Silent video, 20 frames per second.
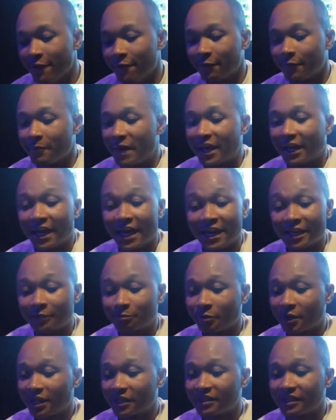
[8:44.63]
For my
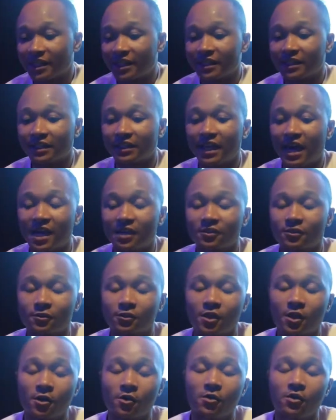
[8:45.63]
last project,
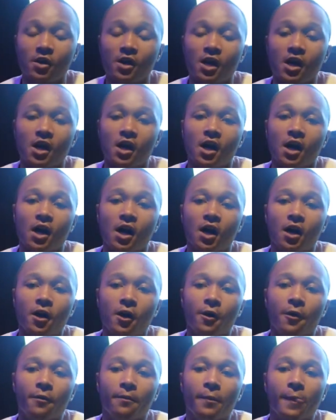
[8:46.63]
Colossal though,
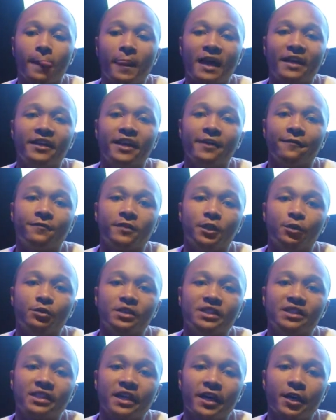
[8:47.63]
I definitely
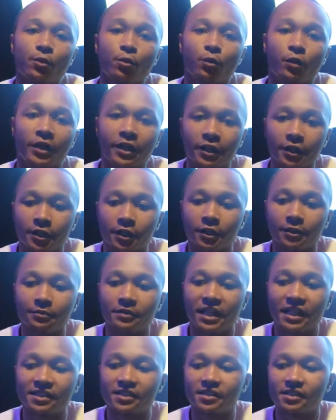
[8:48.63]
would say Run It Up.
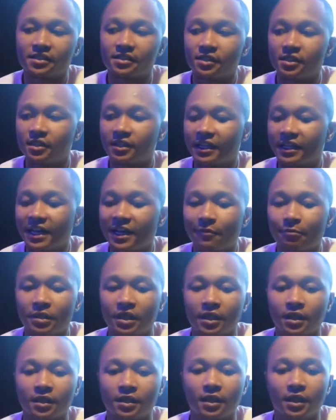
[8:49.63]
That's the song that I've
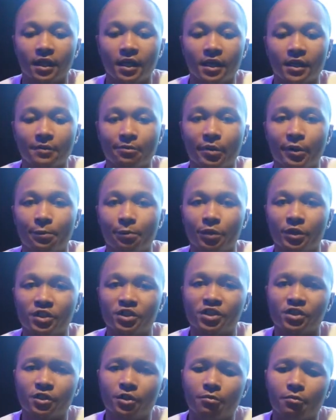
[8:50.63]
been
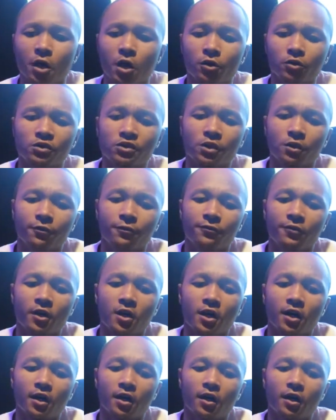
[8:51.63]
pushing the most so
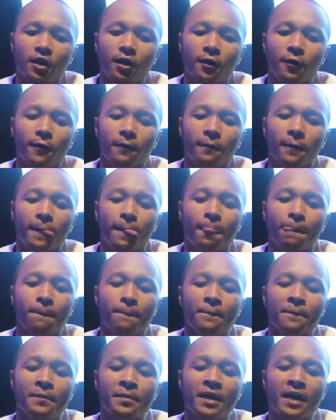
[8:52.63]
far.
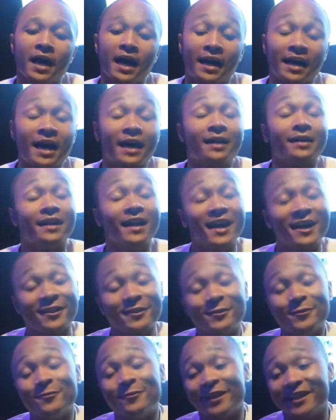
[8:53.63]
I got a lot of
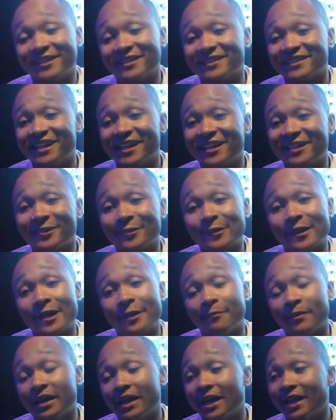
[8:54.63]
new records, I ain't gonna
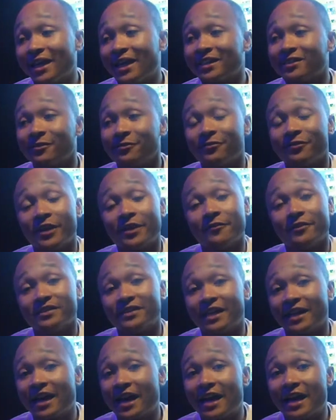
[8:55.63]
lie, man. I got some favorites
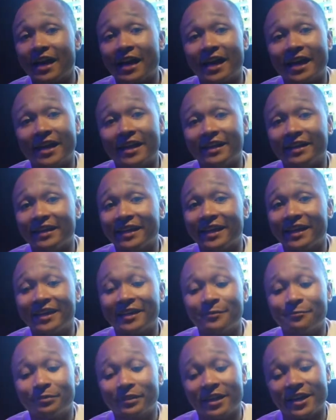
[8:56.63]
that I
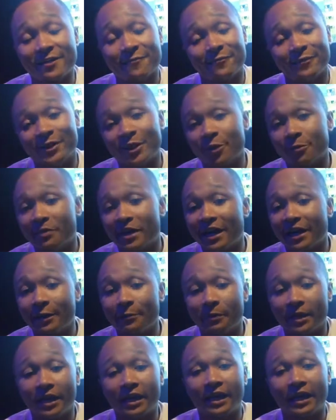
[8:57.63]
ain't played for nobody,
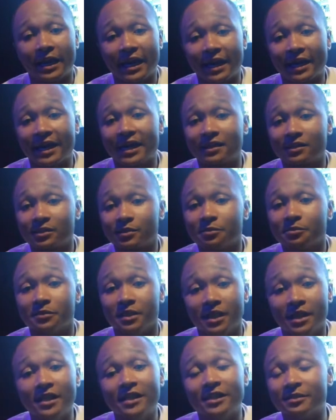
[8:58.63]
man, that I got some
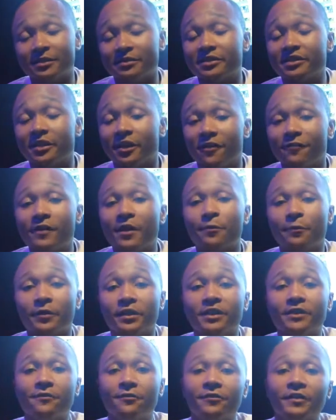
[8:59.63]
stuff I'm
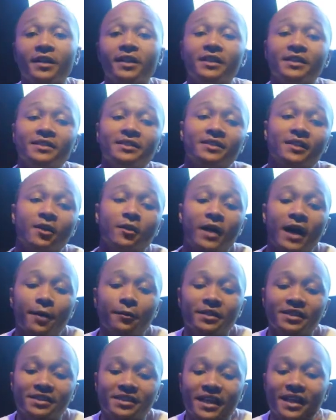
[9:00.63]
really feeling. So I
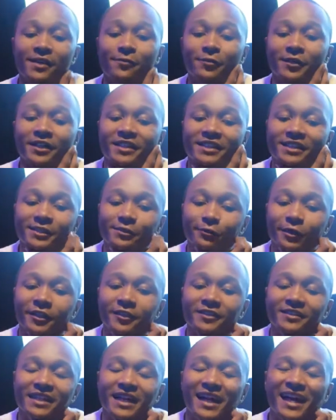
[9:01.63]
would say one of these
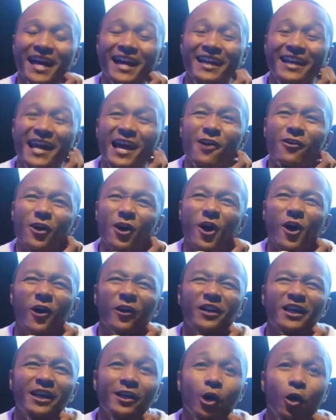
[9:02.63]
records I got now
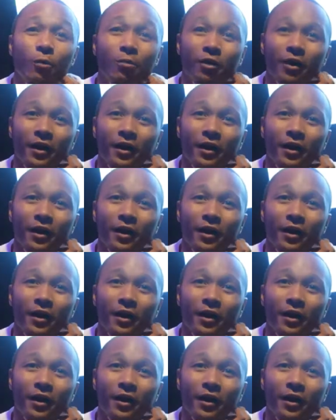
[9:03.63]
called Nino